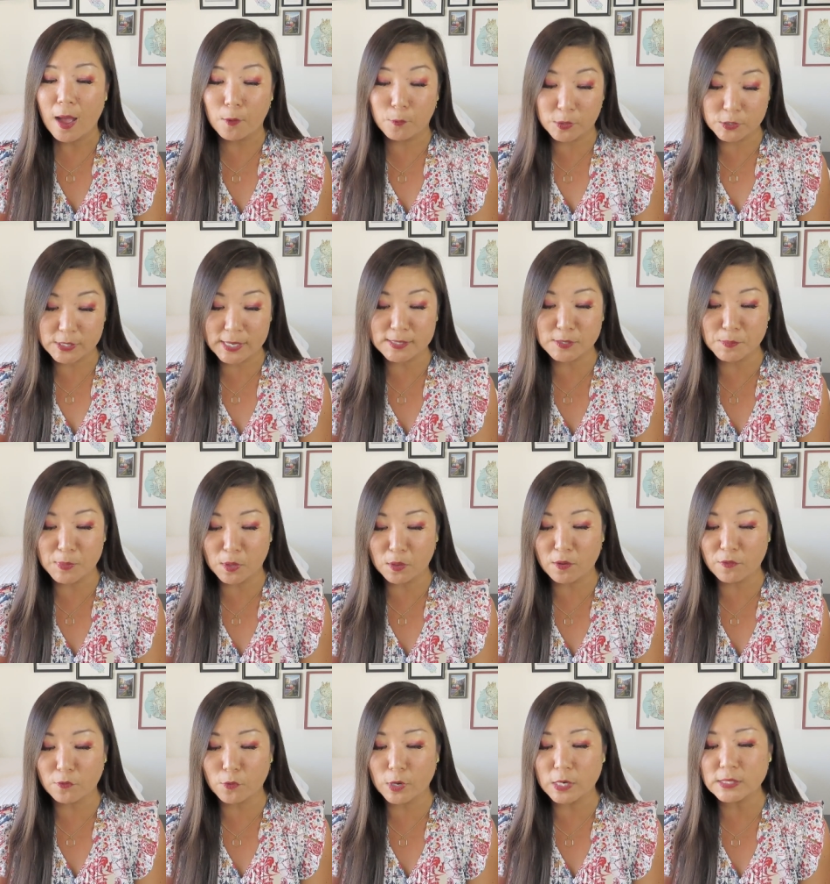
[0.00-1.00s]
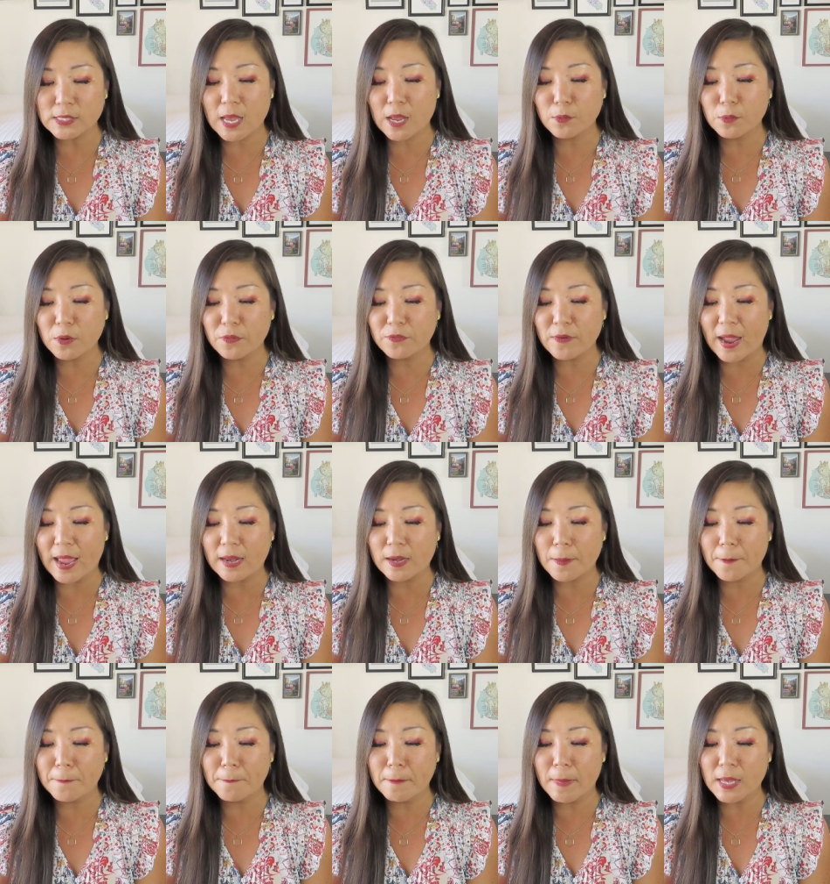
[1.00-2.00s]
which has milk of course,
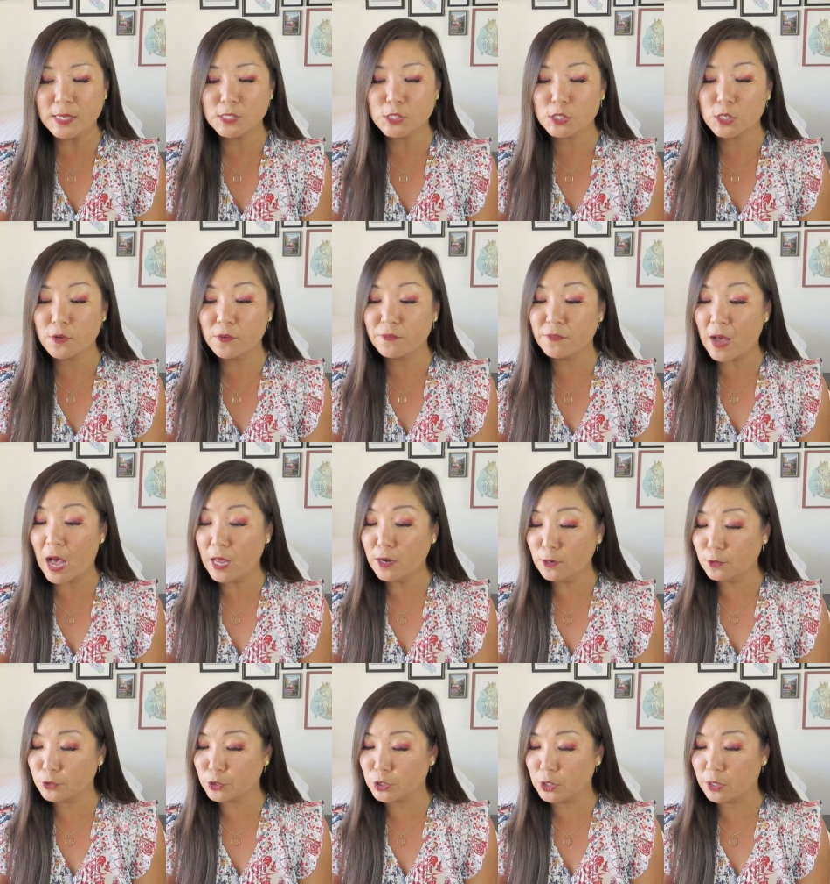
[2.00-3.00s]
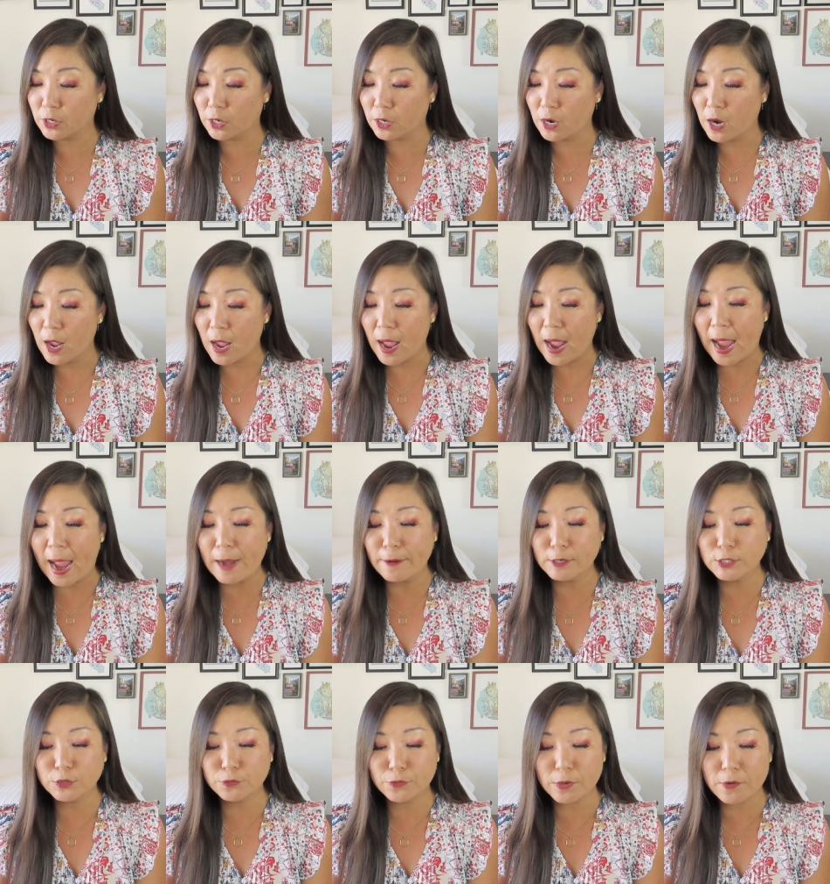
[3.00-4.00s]
unrefined muscovado sugar,
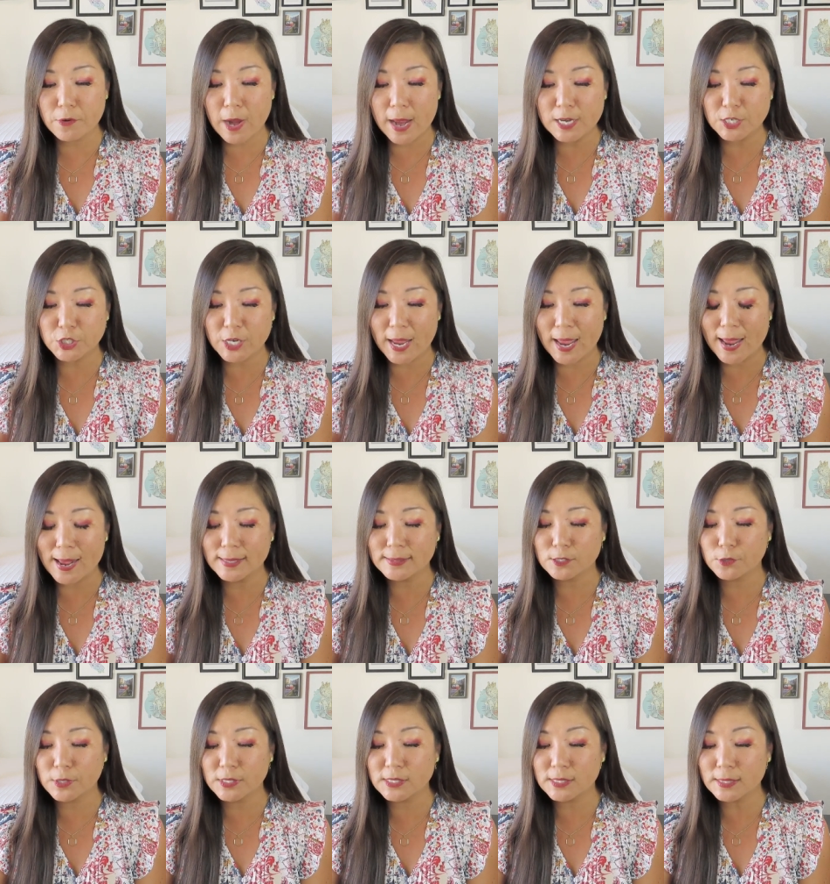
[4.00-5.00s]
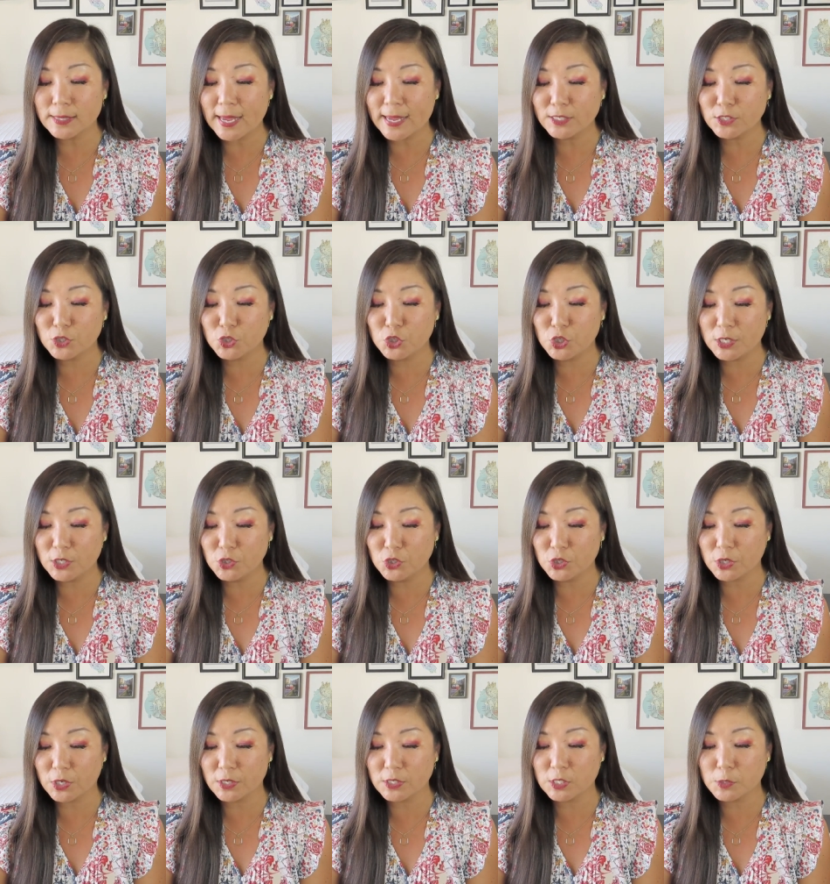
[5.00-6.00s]
Irish free-range eggs, crystallized
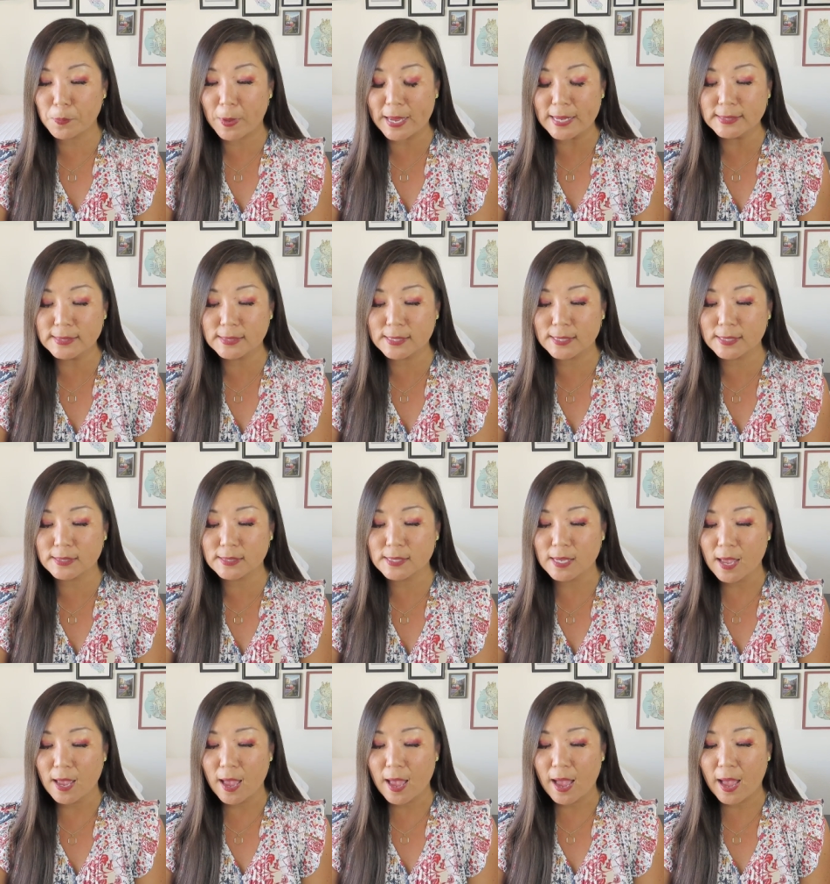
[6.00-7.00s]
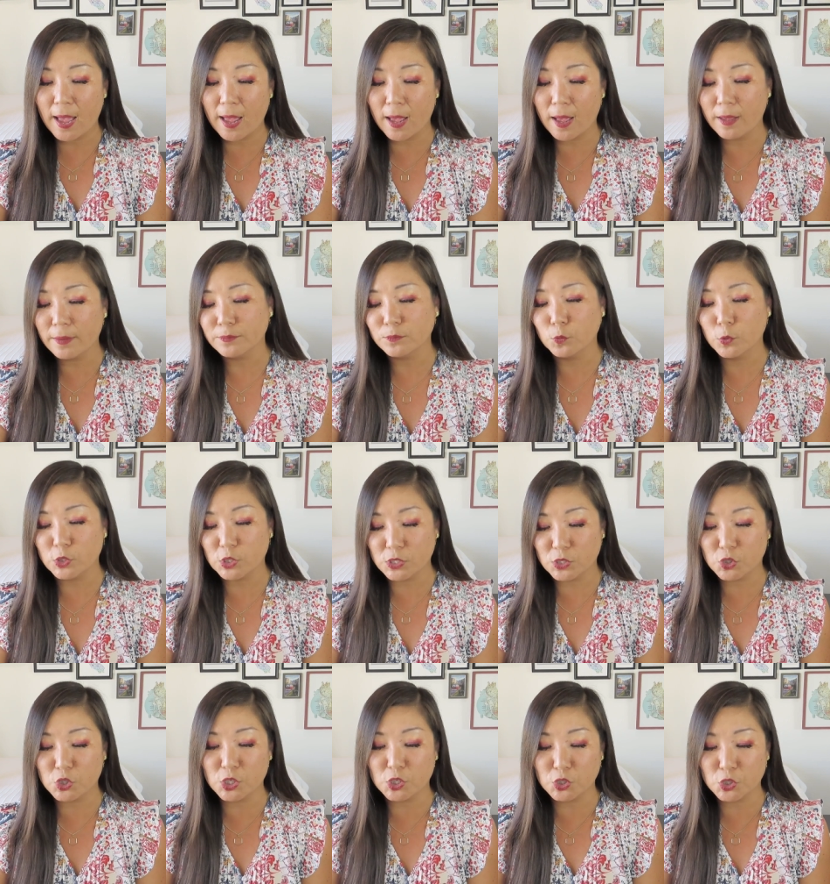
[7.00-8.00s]
ginger, spices, uh, which
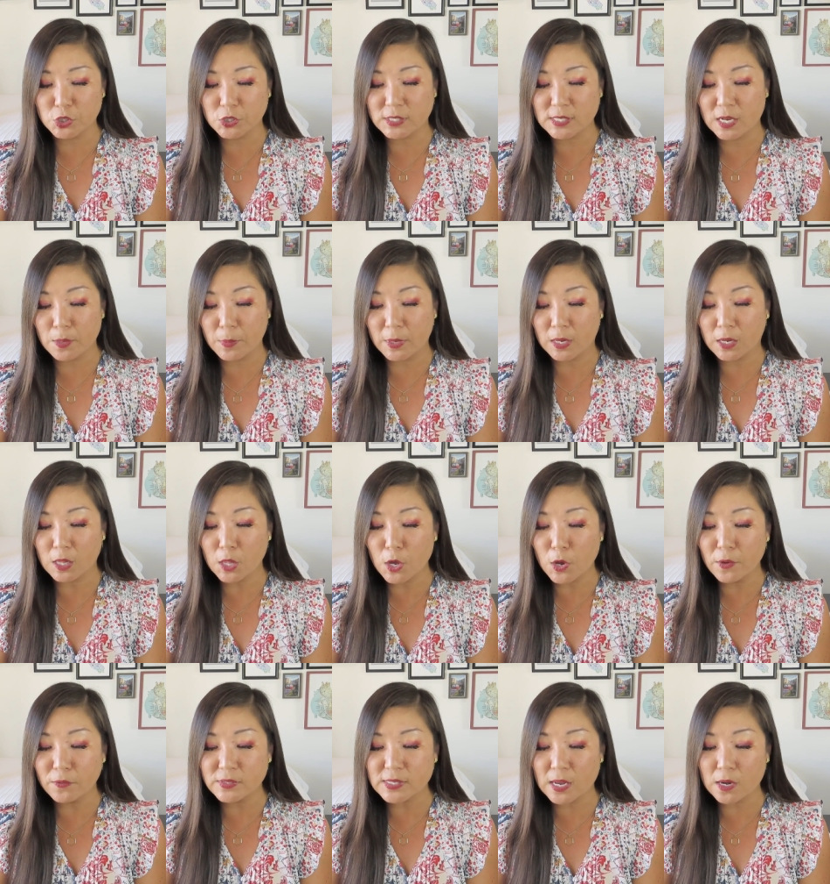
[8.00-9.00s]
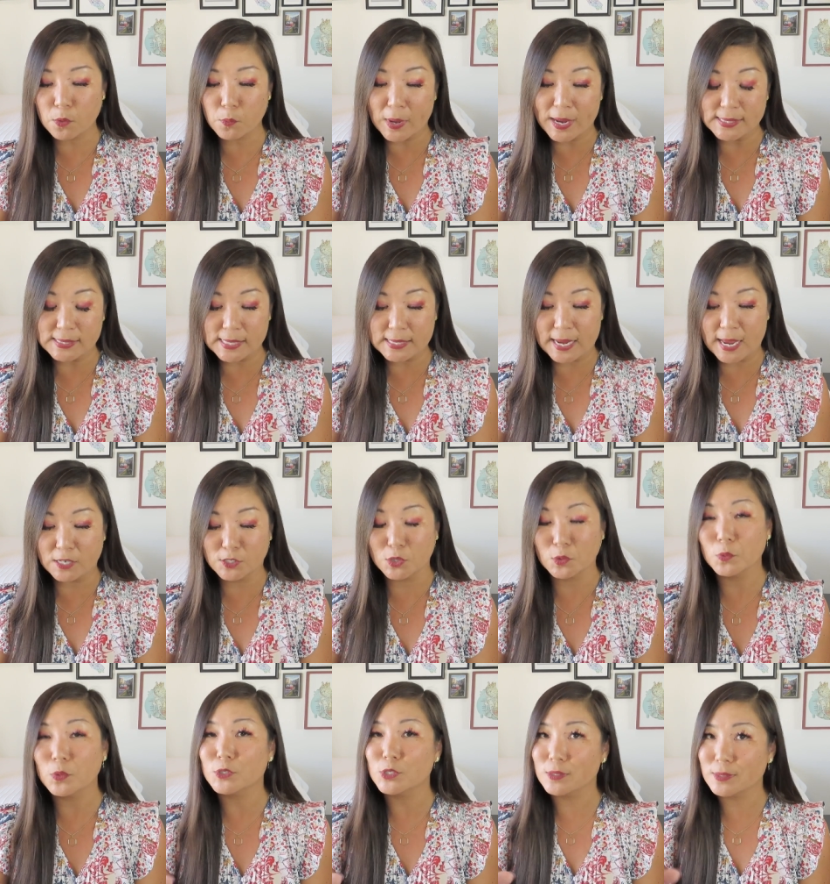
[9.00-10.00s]
is ginger, cinnamon, and cloves, and a raising
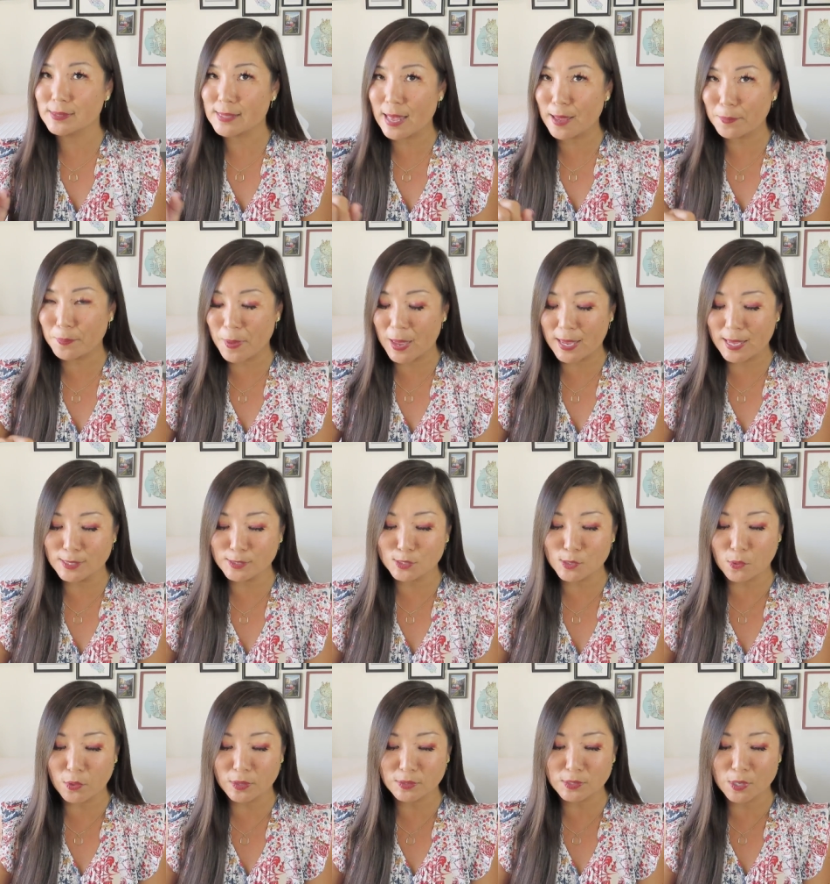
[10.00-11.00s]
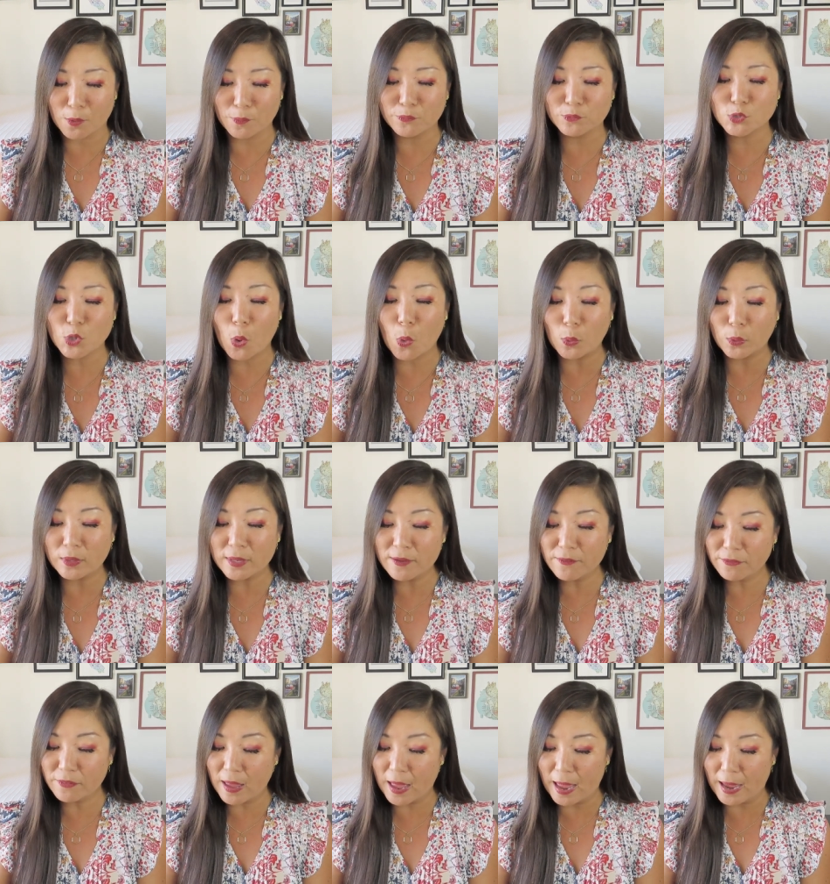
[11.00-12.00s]
agent, which is that baking soda. So
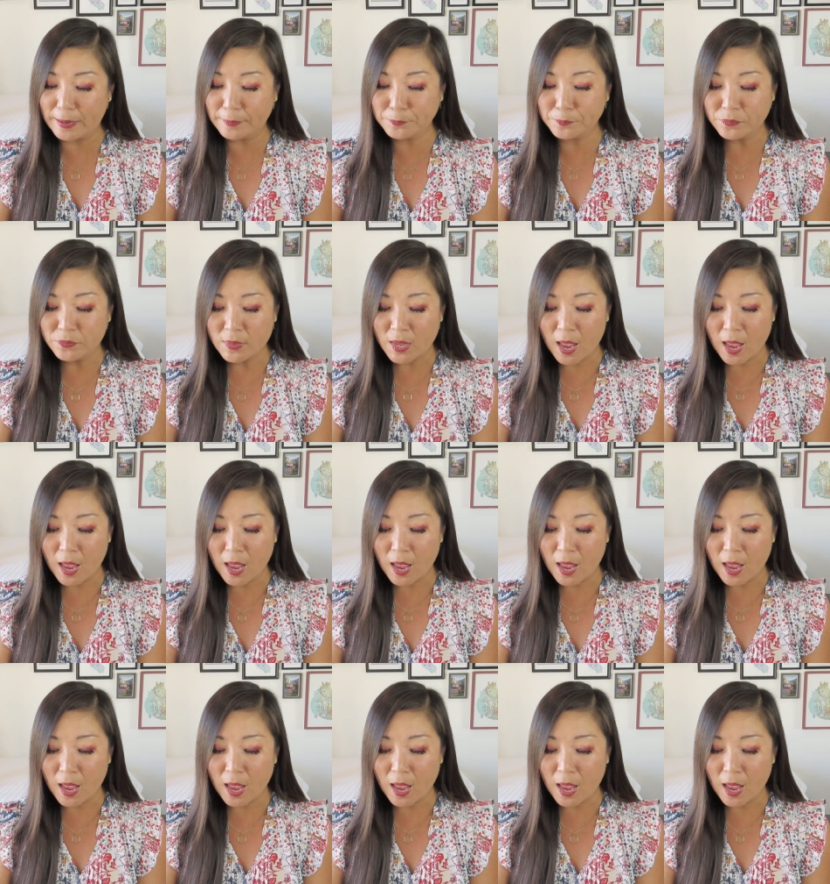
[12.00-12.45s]
totally fine.